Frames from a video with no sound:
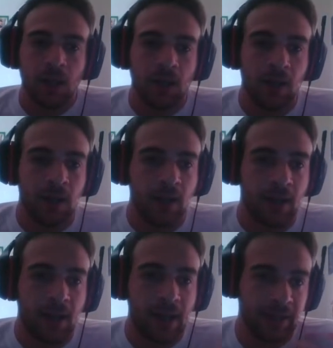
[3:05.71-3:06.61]

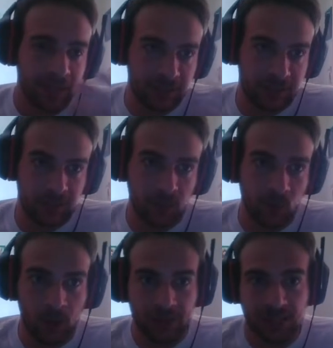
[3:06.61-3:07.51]
And
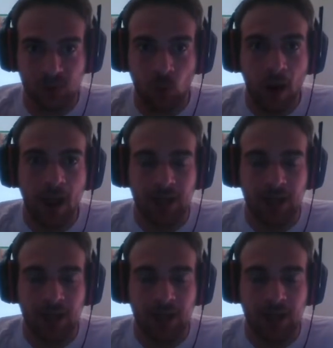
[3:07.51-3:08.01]
that's why